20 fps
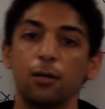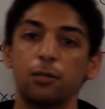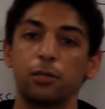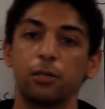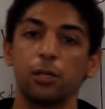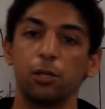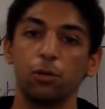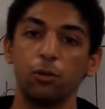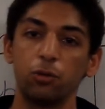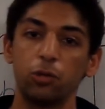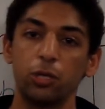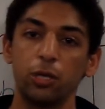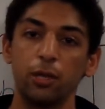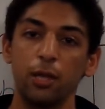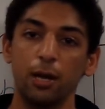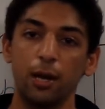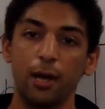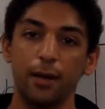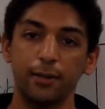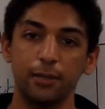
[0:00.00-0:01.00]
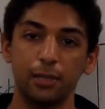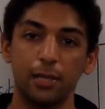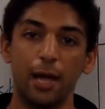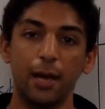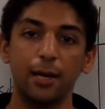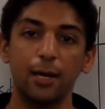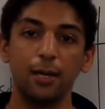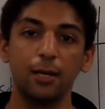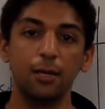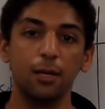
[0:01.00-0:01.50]
a solution that has
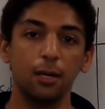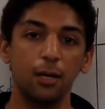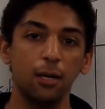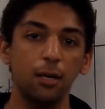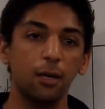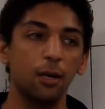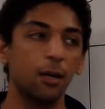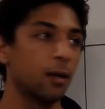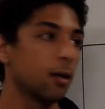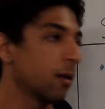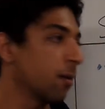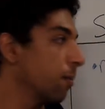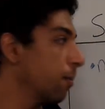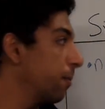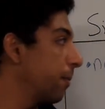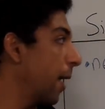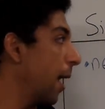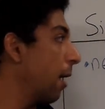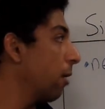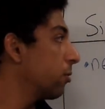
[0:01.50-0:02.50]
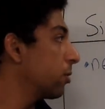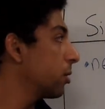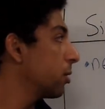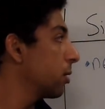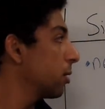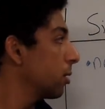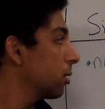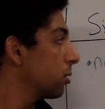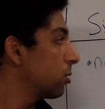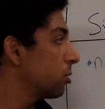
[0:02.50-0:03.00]
ligand in it
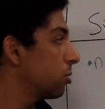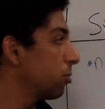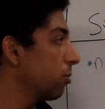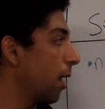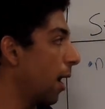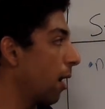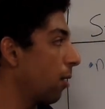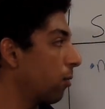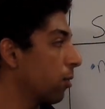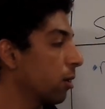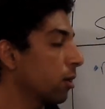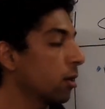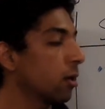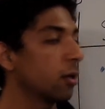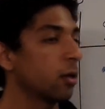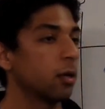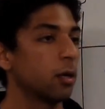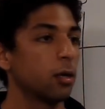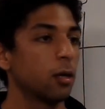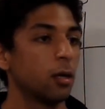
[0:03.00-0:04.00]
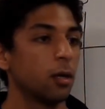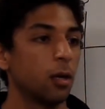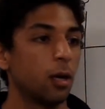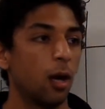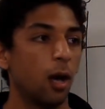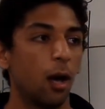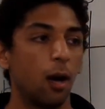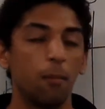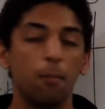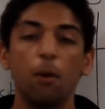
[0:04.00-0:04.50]
bound to our
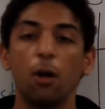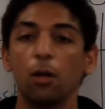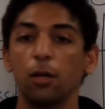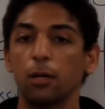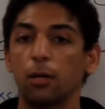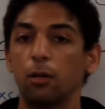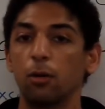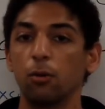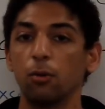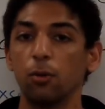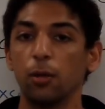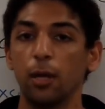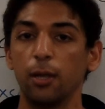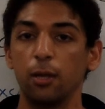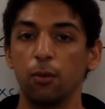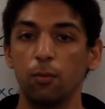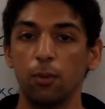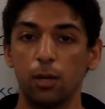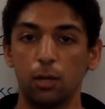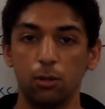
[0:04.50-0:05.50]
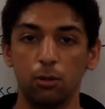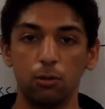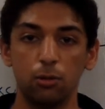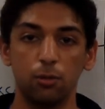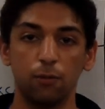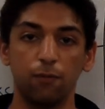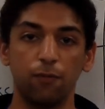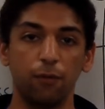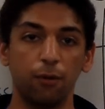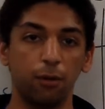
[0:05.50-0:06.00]
uh, molecule, and then we can do
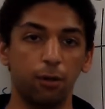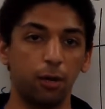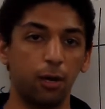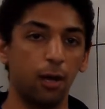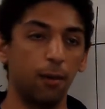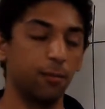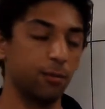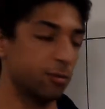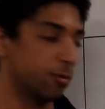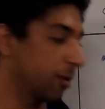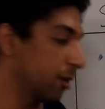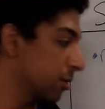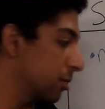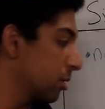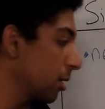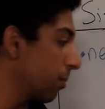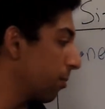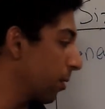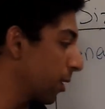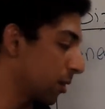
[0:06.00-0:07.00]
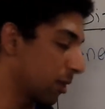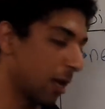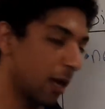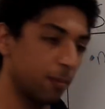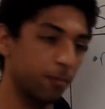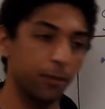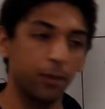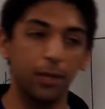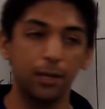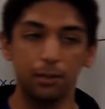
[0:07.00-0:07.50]
some further chemistry to separate
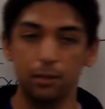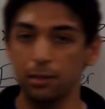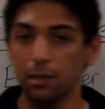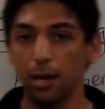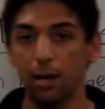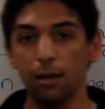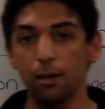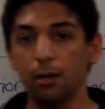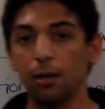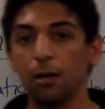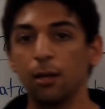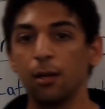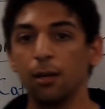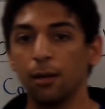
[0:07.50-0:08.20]
that, but that's not